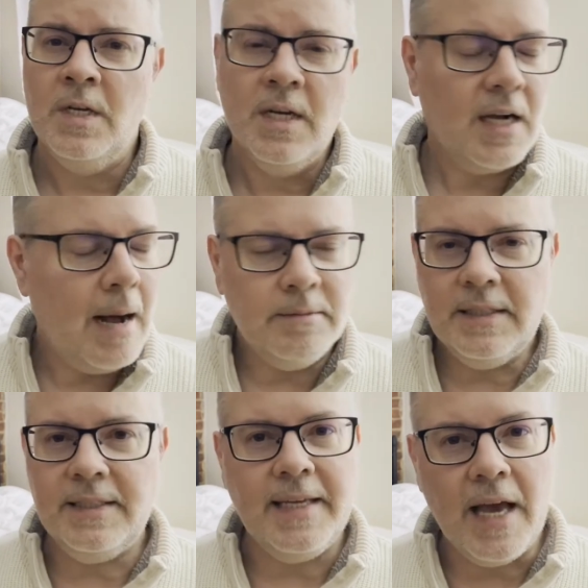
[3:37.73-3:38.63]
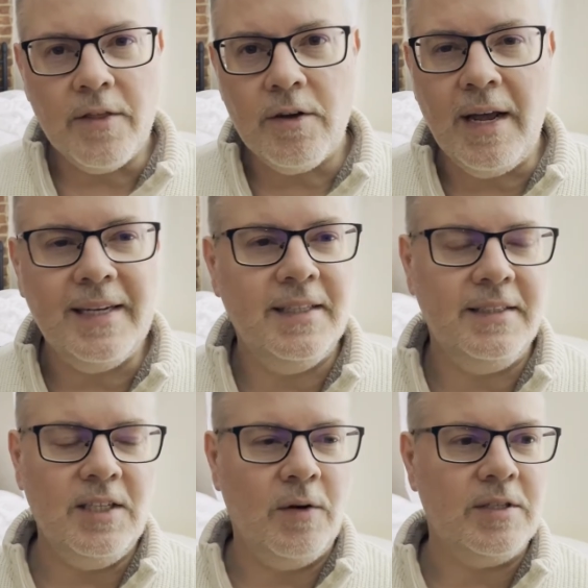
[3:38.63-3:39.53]
cobbled it together, and
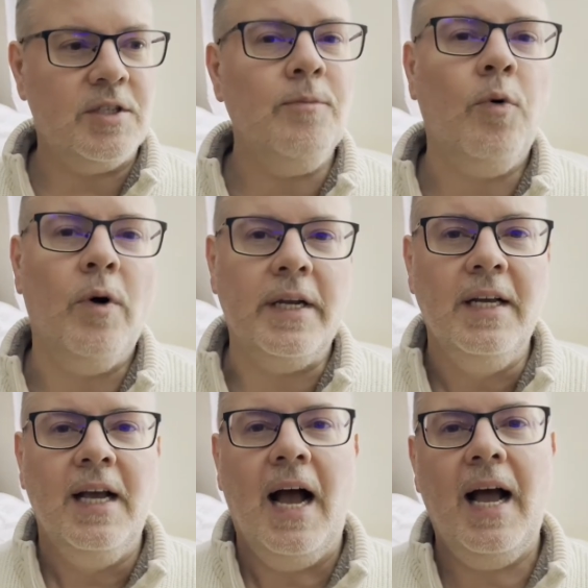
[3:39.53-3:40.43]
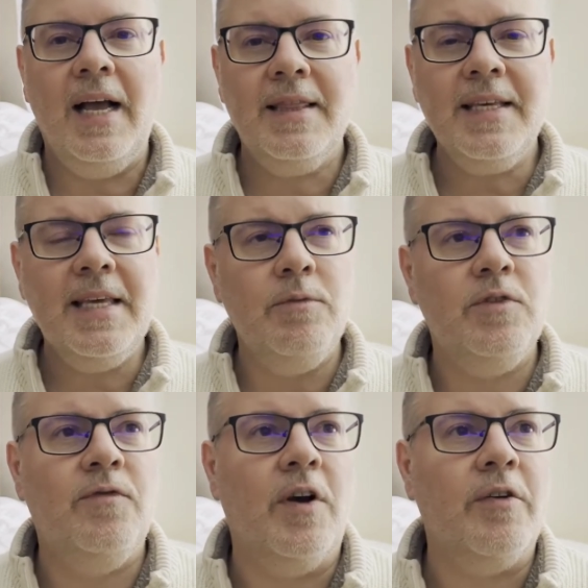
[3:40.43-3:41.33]
you know at some point I think he
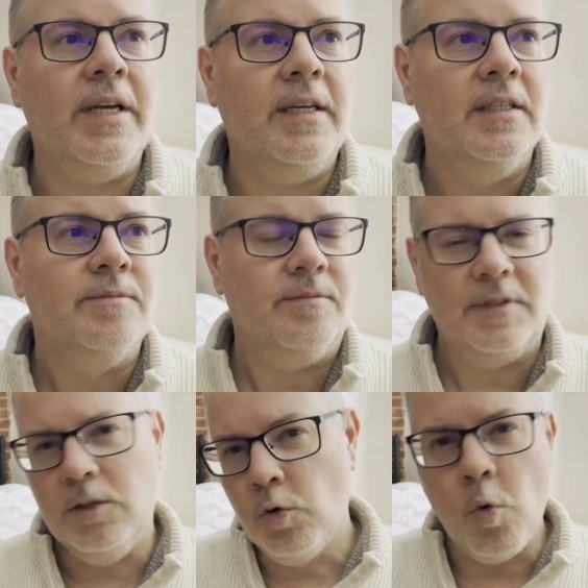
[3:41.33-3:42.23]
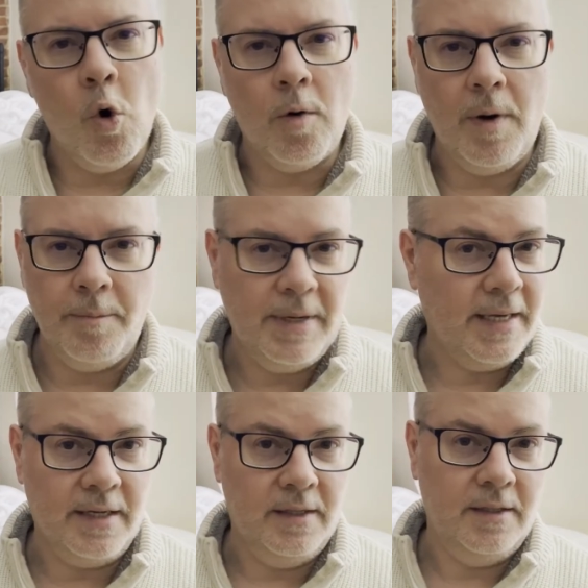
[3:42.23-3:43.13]
was very lukewarm on
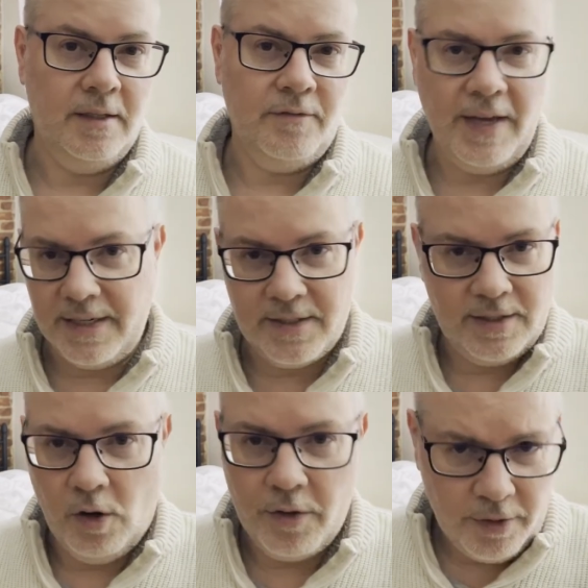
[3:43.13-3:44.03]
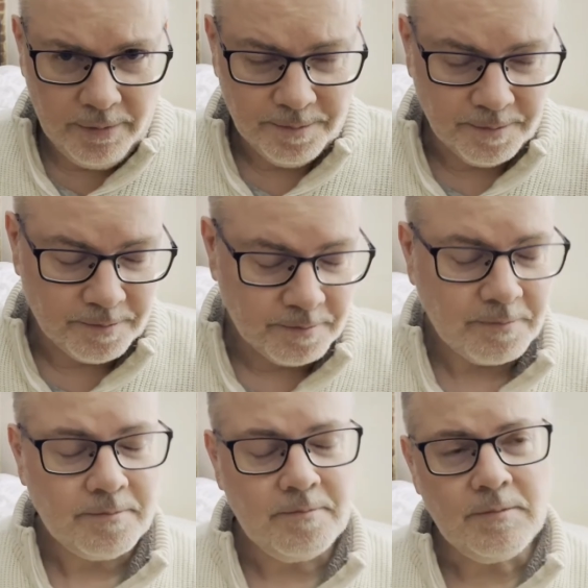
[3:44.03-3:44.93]
being a fantasy author.
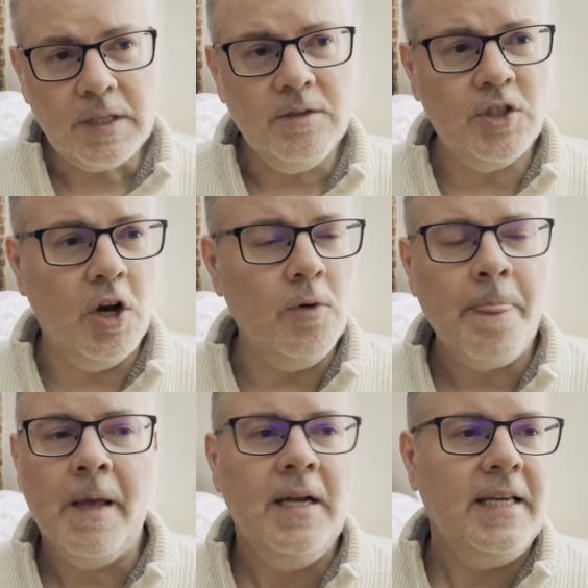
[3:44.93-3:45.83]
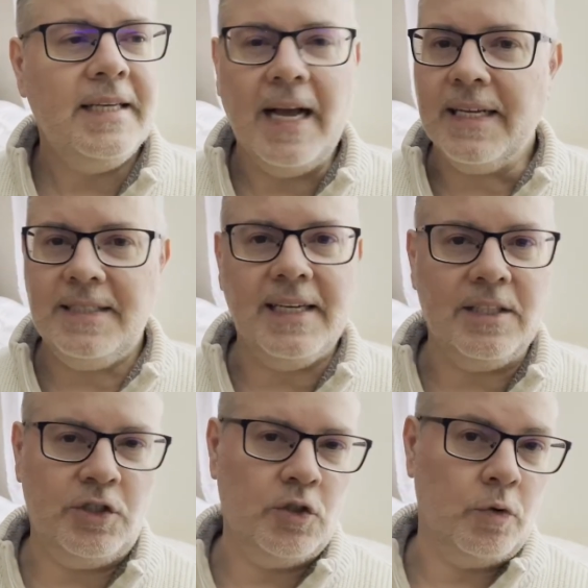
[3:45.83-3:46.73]
So he I guess he
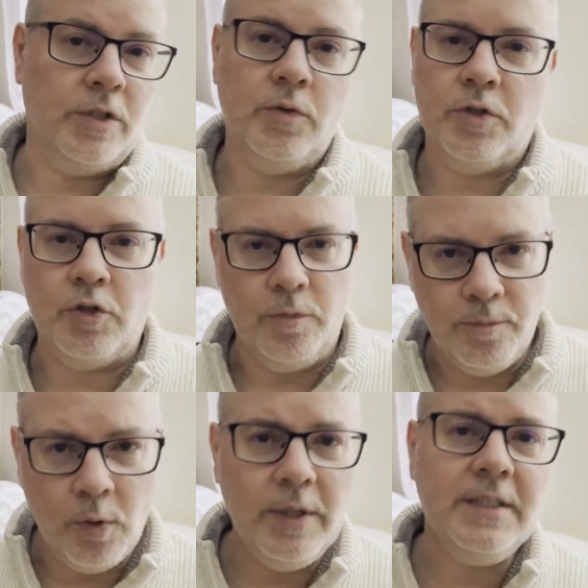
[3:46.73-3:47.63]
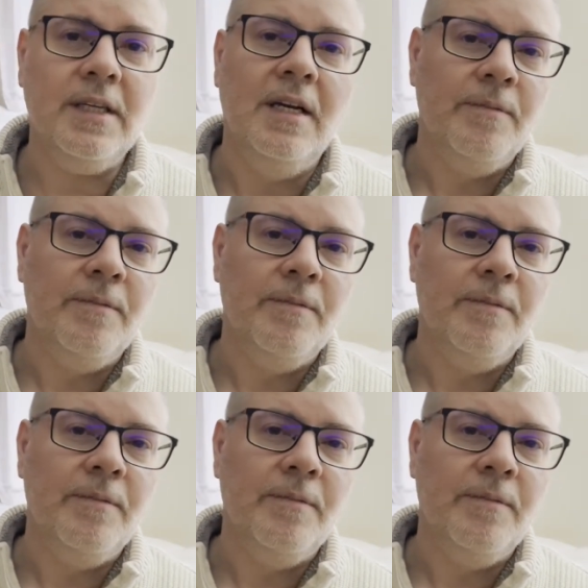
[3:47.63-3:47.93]
got the story to a certain point.